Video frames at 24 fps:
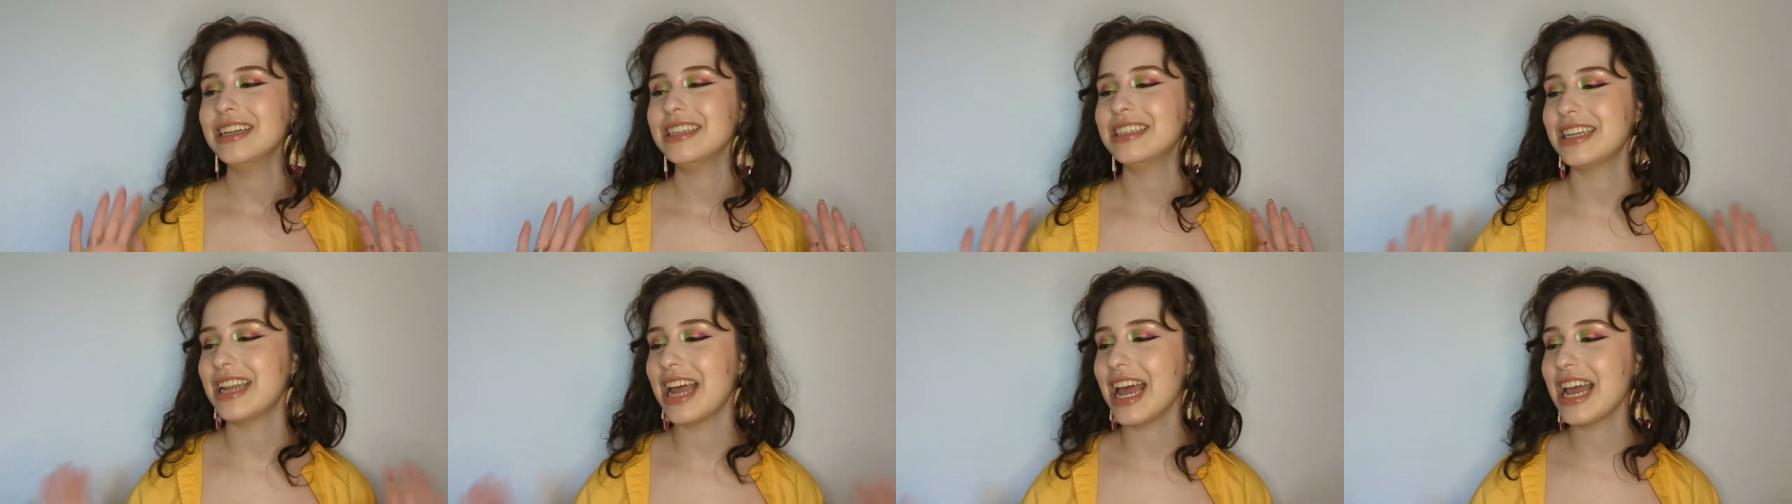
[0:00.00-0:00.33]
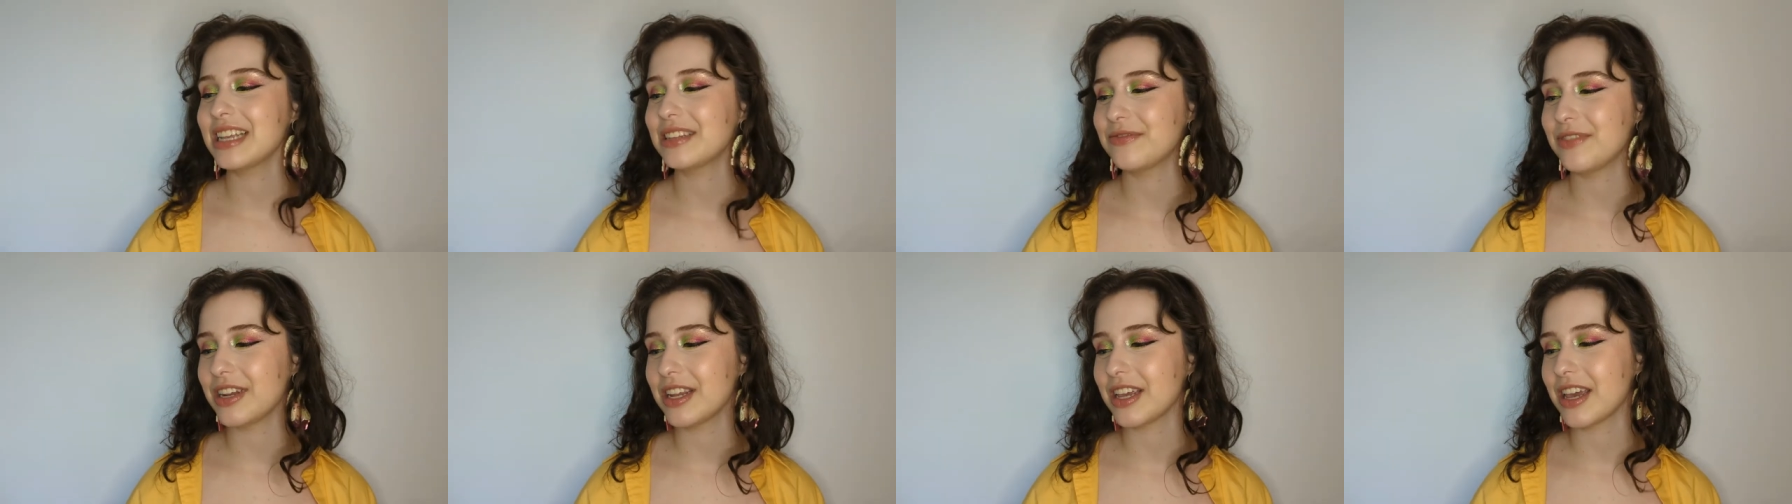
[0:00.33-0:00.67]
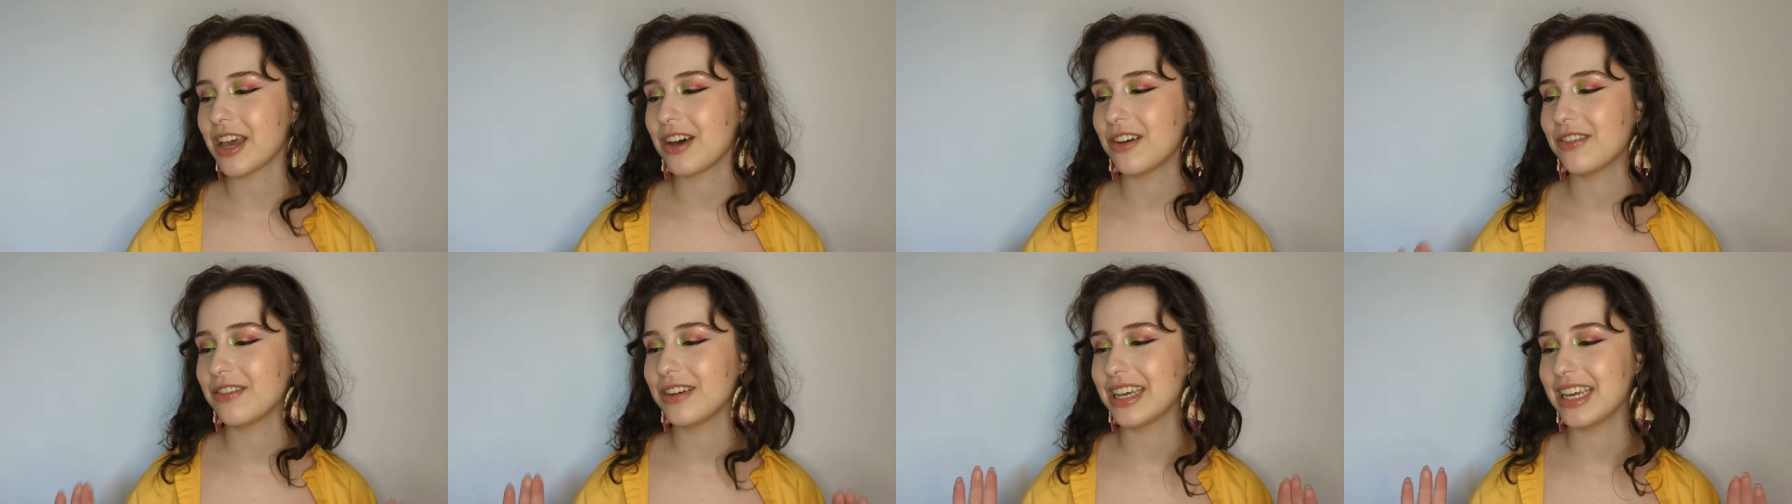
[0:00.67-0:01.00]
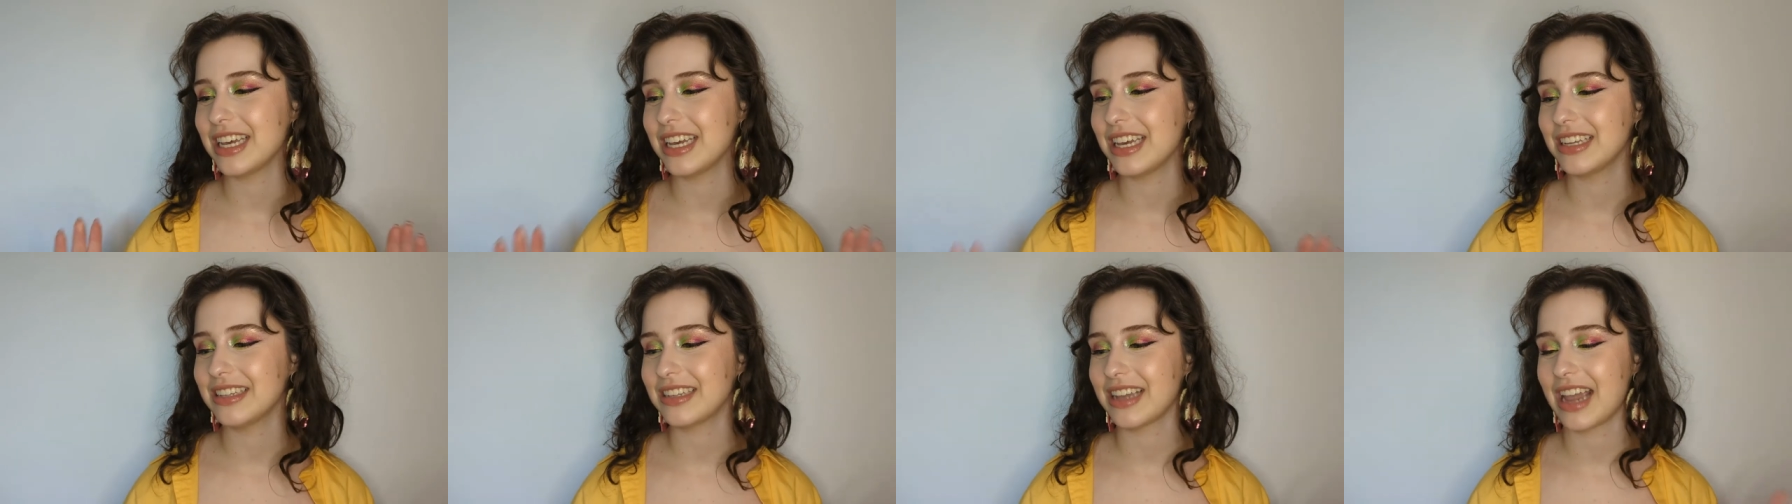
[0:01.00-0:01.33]
Today's video
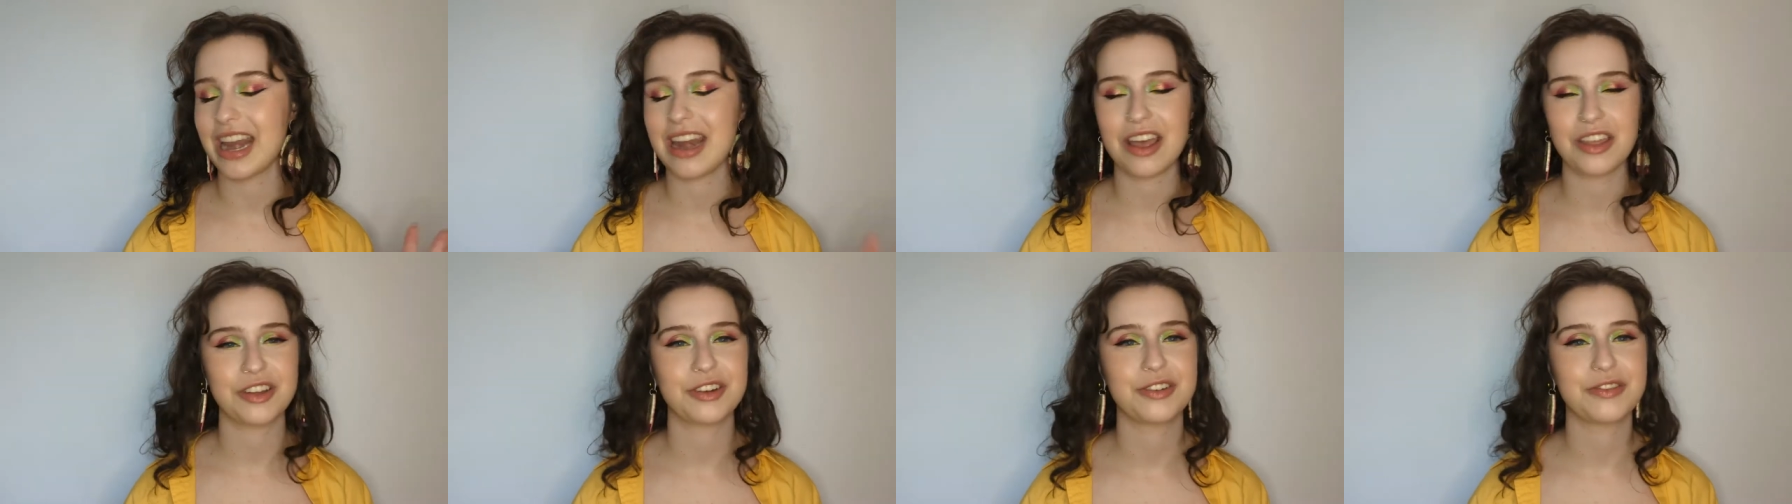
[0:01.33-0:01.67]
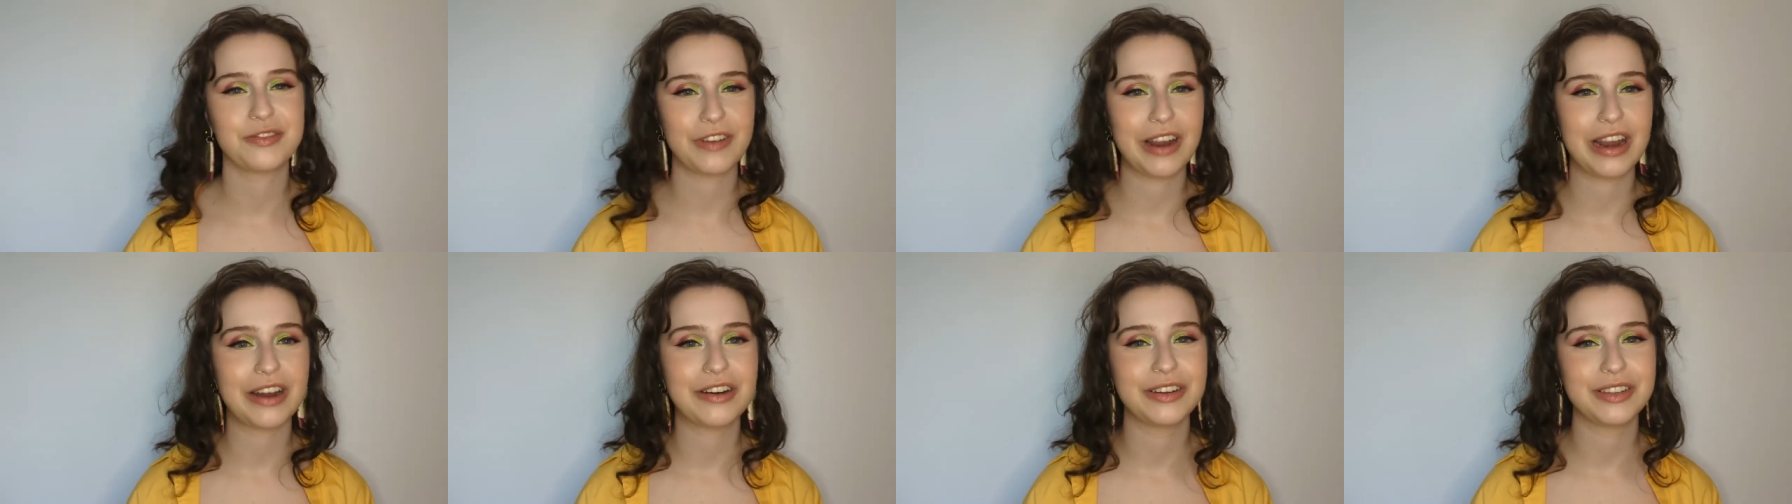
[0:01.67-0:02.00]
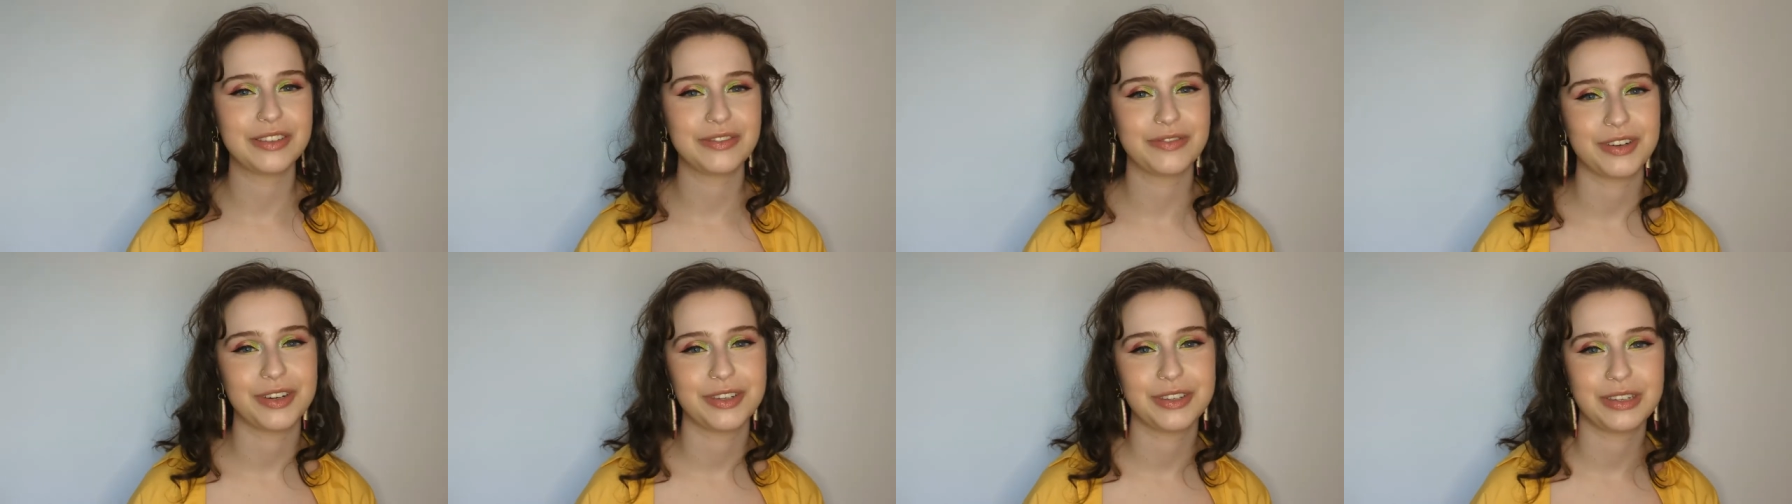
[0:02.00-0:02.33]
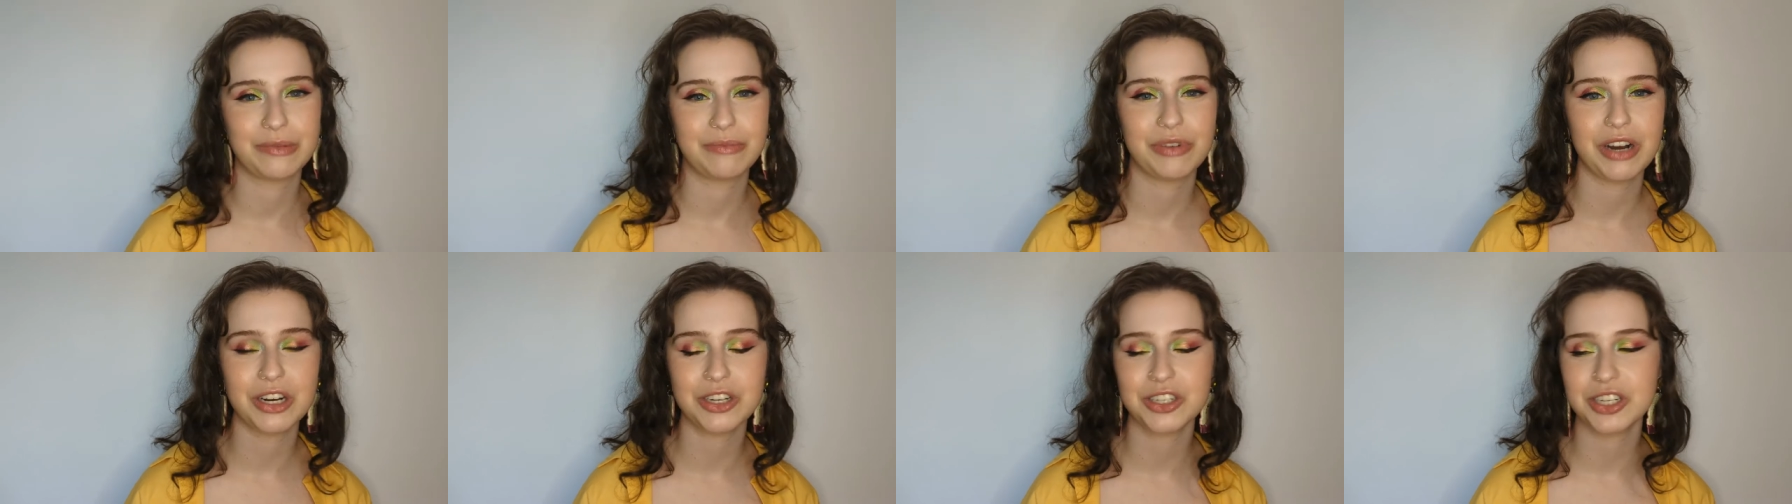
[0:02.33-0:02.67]
is another fragrance
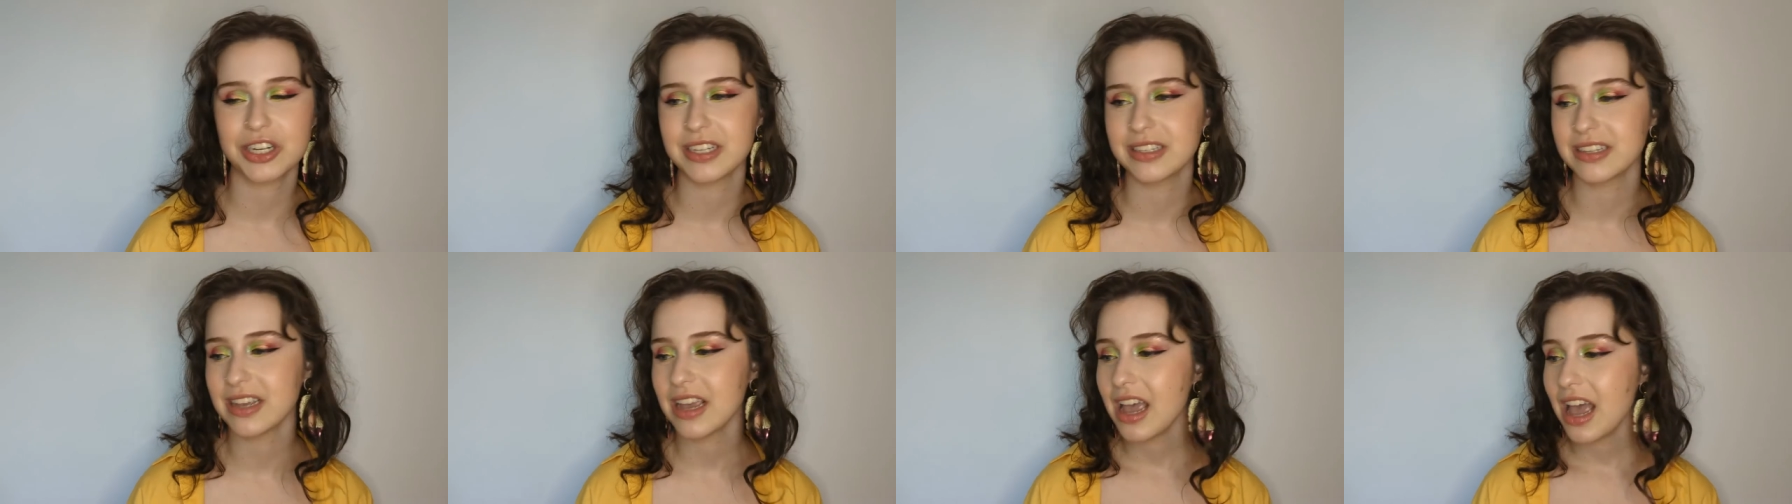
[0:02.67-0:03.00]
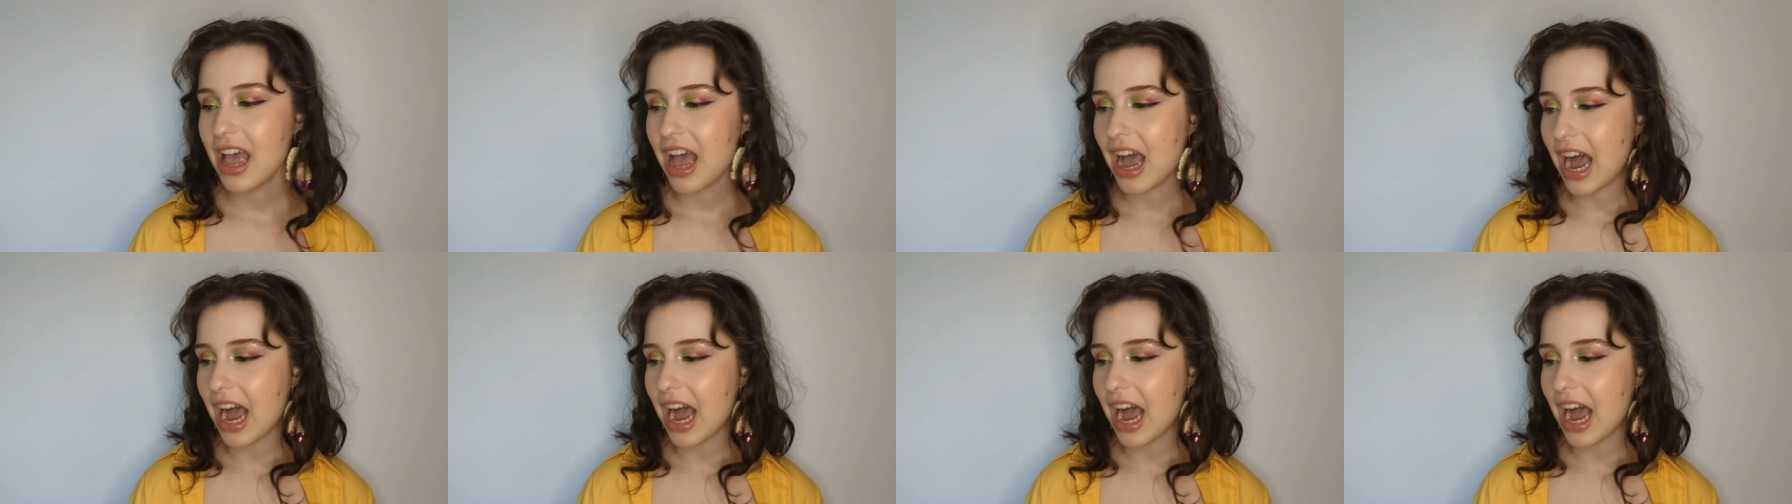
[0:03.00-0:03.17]
first impressions.